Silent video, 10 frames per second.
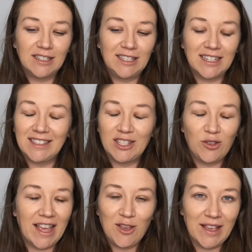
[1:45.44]
just
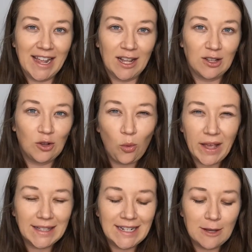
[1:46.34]
so that you can get a
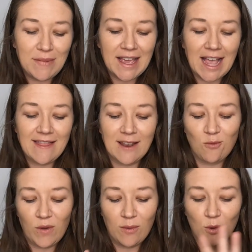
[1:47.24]
quick sneak peek, and
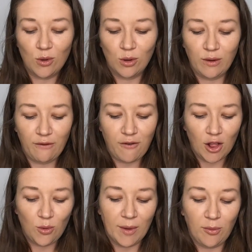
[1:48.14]
then we will
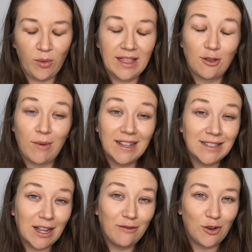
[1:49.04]
follow up with the
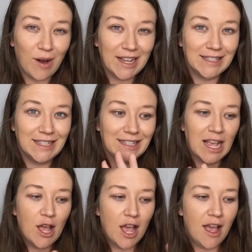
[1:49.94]
rest of the Horizons
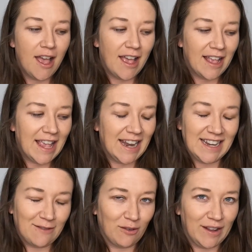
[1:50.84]
in
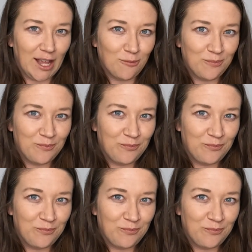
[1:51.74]
a different video.